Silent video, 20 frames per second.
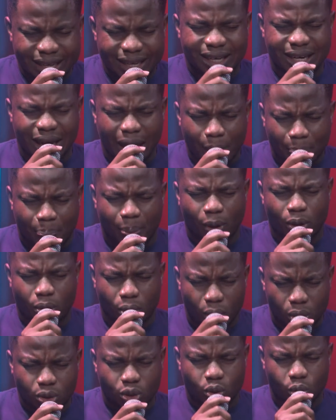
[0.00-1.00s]
we ask that
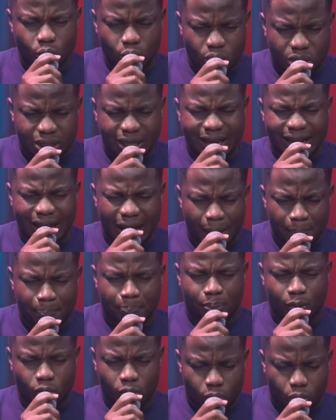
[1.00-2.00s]
the spirit of
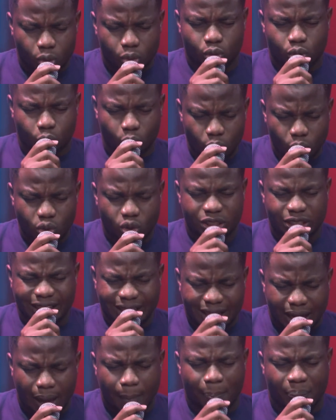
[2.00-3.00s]
wisdom, O God, and we
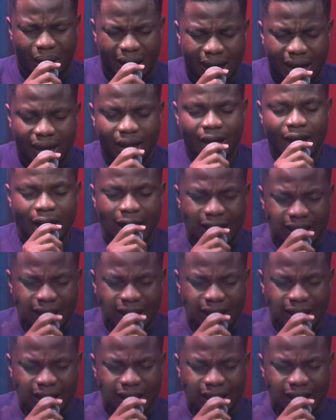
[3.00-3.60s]
ask that the spirit of